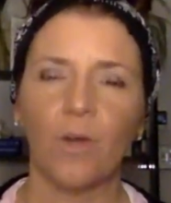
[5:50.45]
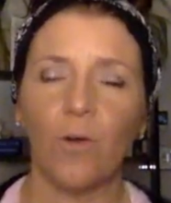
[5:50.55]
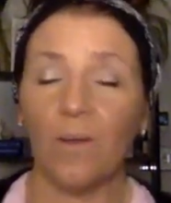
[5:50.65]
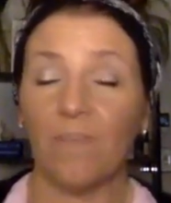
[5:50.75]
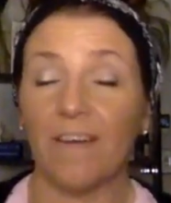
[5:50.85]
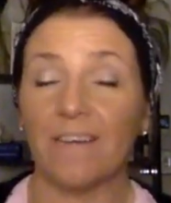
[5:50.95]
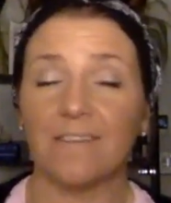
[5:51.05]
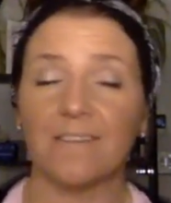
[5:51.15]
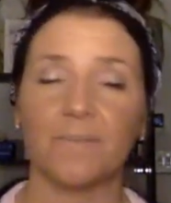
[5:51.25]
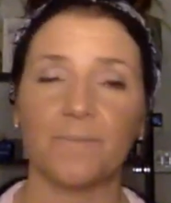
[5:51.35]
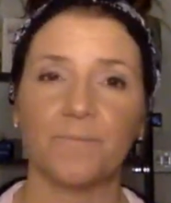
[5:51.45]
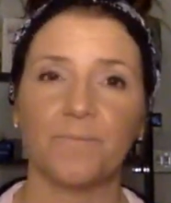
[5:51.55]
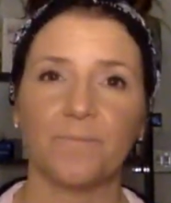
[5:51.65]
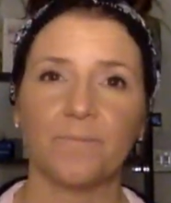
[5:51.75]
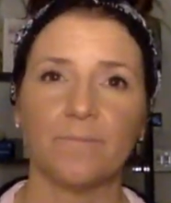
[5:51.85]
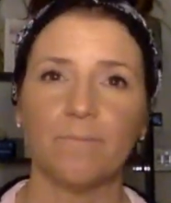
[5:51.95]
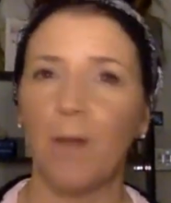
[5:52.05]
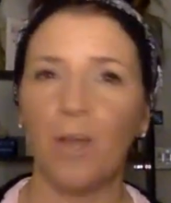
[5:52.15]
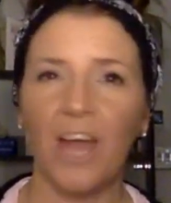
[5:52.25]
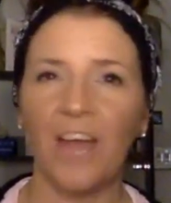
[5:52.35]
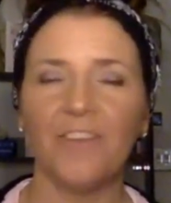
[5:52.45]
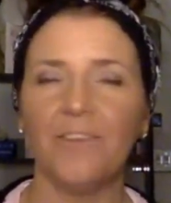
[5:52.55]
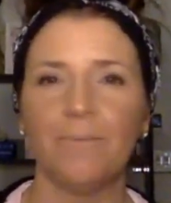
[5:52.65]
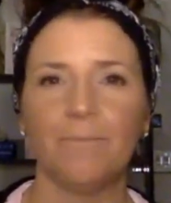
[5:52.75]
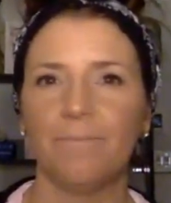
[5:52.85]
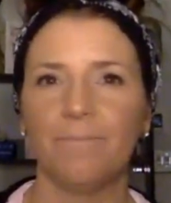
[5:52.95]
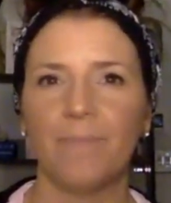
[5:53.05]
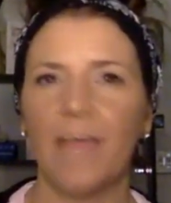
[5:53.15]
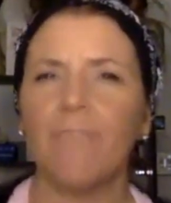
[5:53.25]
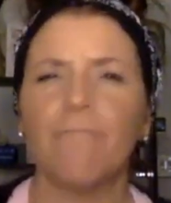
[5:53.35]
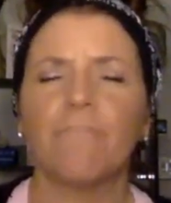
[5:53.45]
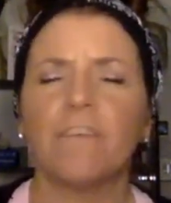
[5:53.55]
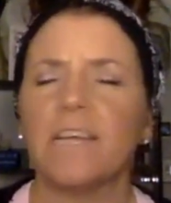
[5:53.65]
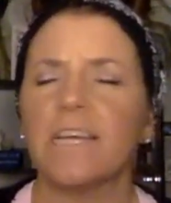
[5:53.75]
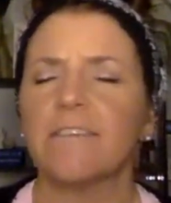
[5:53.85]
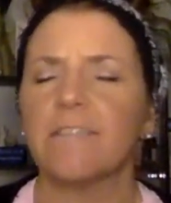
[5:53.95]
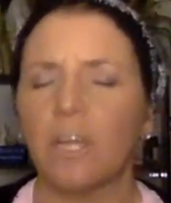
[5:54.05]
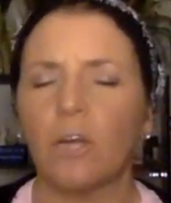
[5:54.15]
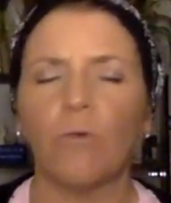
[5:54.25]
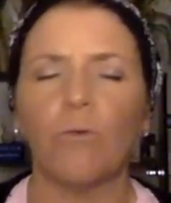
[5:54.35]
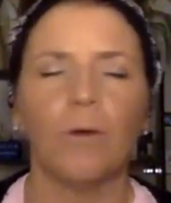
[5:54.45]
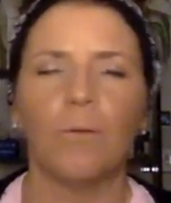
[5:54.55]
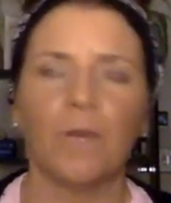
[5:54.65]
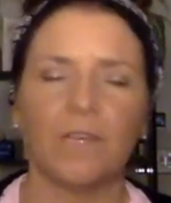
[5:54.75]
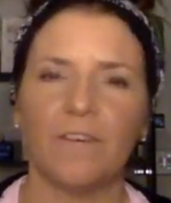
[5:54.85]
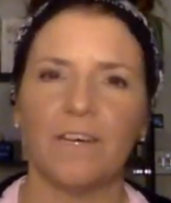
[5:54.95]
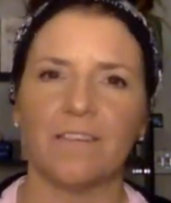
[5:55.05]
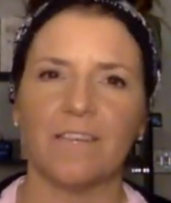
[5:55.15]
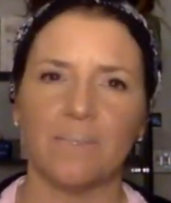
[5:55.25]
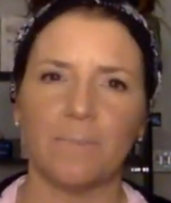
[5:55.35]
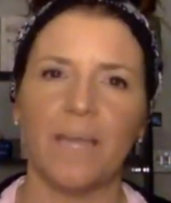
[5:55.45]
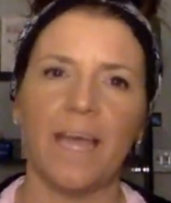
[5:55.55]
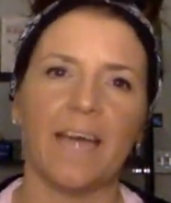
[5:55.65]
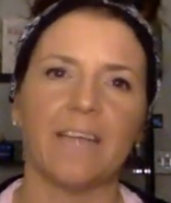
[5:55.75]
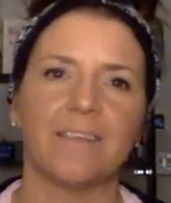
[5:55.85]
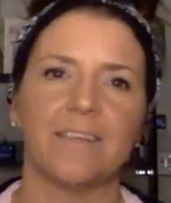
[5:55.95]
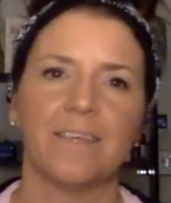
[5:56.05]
All of us, bar none. Every single one of us has been had.